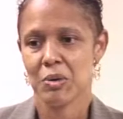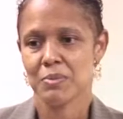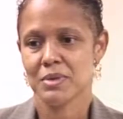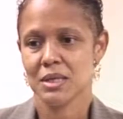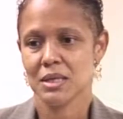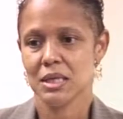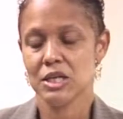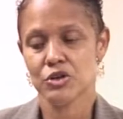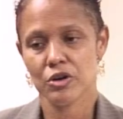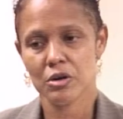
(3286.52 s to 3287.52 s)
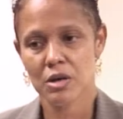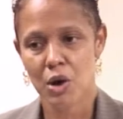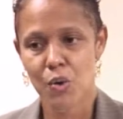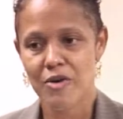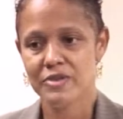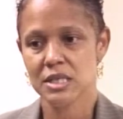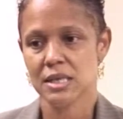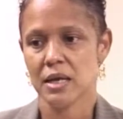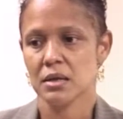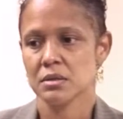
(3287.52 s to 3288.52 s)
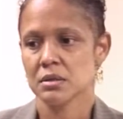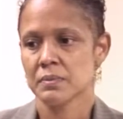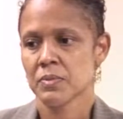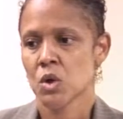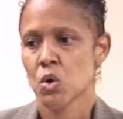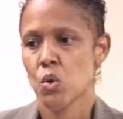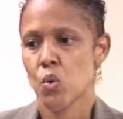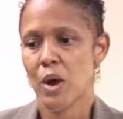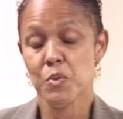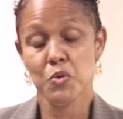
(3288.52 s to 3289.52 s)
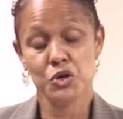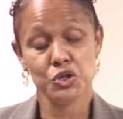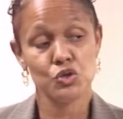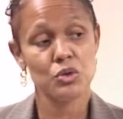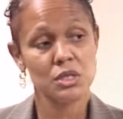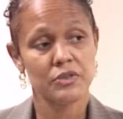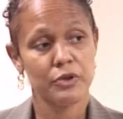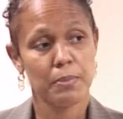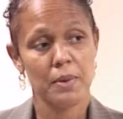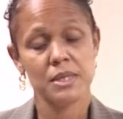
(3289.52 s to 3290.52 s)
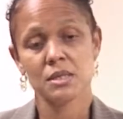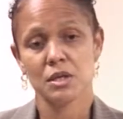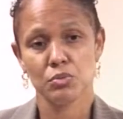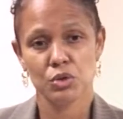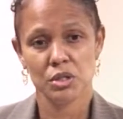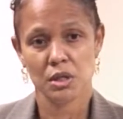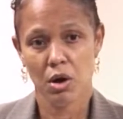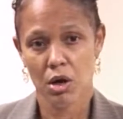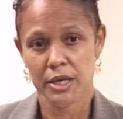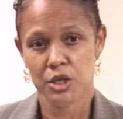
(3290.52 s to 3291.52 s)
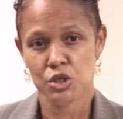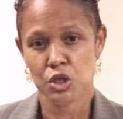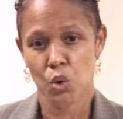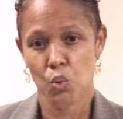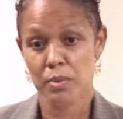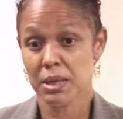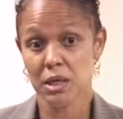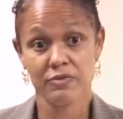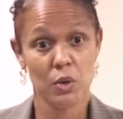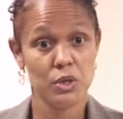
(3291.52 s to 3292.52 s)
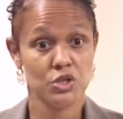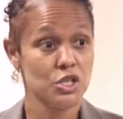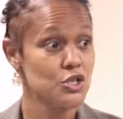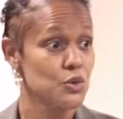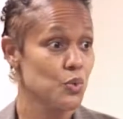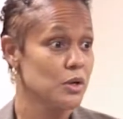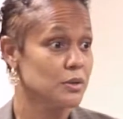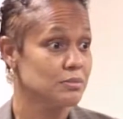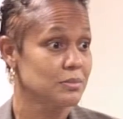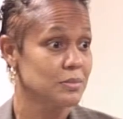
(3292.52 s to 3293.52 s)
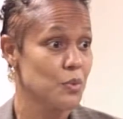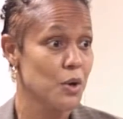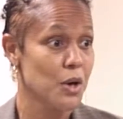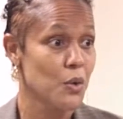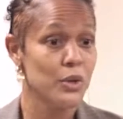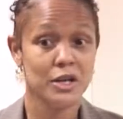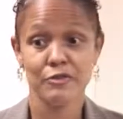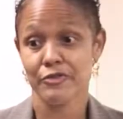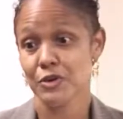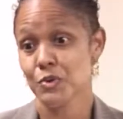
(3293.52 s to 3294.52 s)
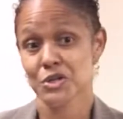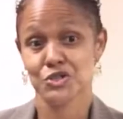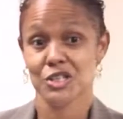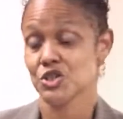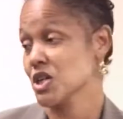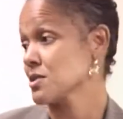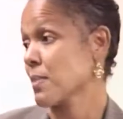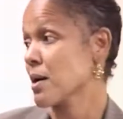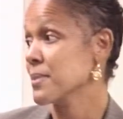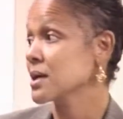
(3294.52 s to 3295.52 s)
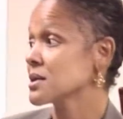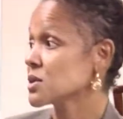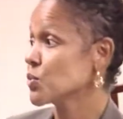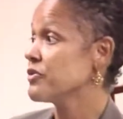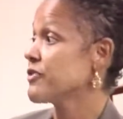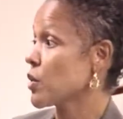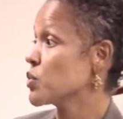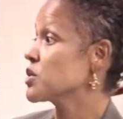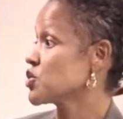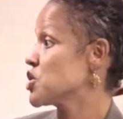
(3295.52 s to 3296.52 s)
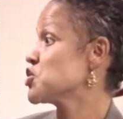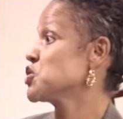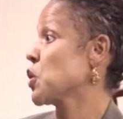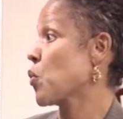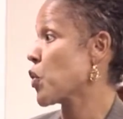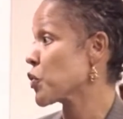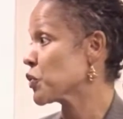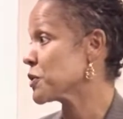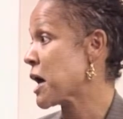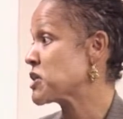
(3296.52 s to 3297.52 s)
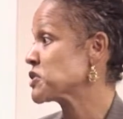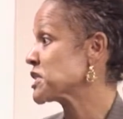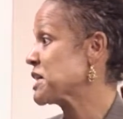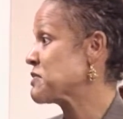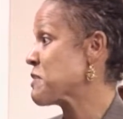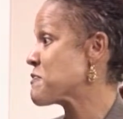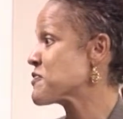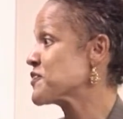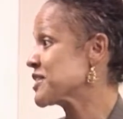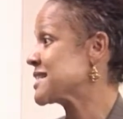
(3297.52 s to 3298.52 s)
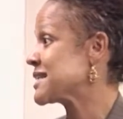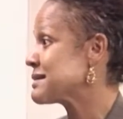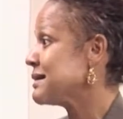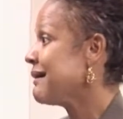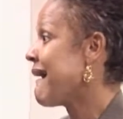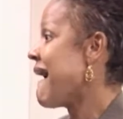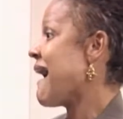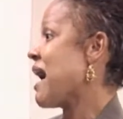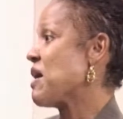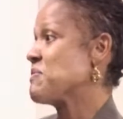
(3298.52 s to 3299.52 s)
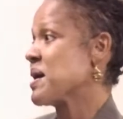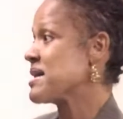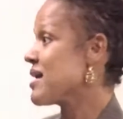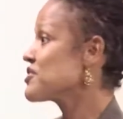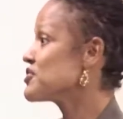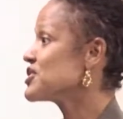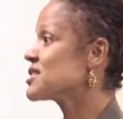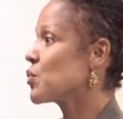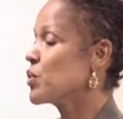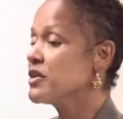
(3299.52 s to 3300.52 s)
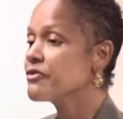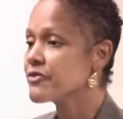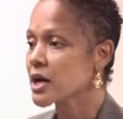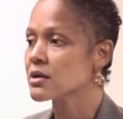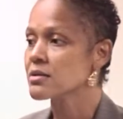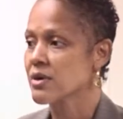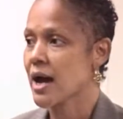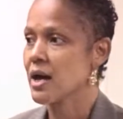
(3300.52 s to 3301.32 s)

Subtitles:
the leader now of the Senate, who, when we were students of Barbados Community College, we believed that we could change the world. We didn't feel we could just change Barbados. We felt we could change the world. And just like the member for the city and others, we felt that